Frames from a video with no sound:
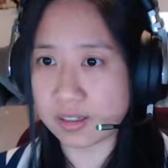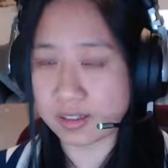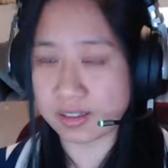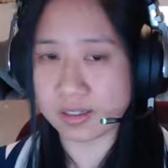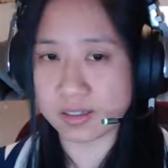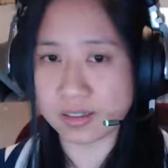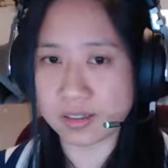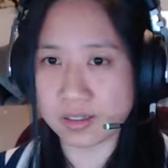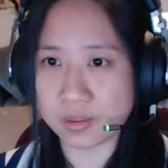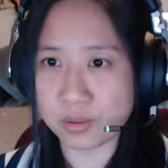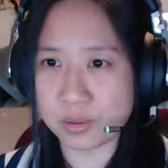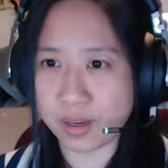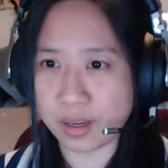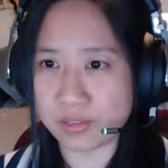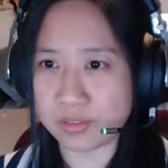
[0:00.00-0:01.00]

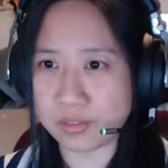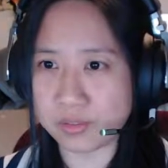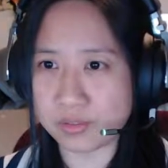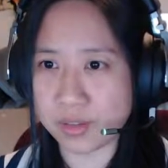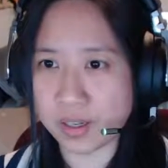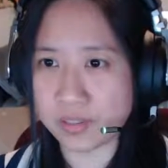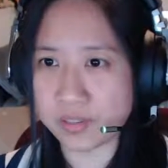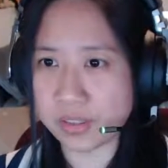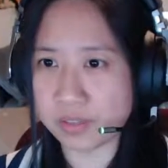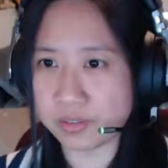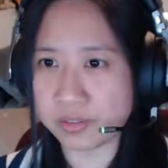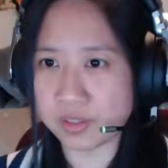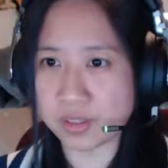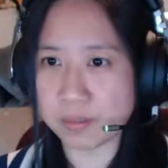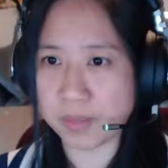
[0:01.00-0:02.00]
have a very
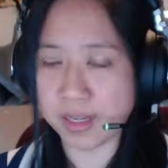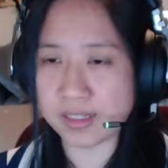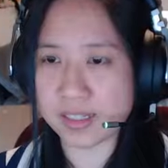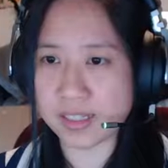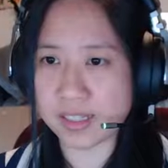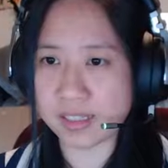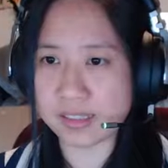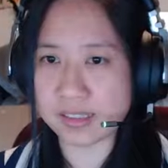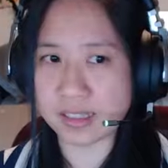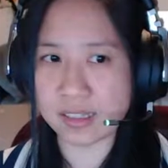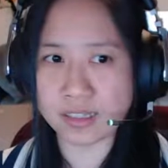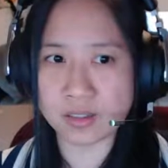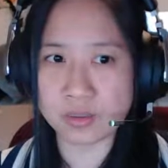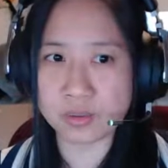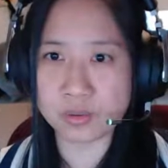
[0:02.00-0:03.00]
different mindset and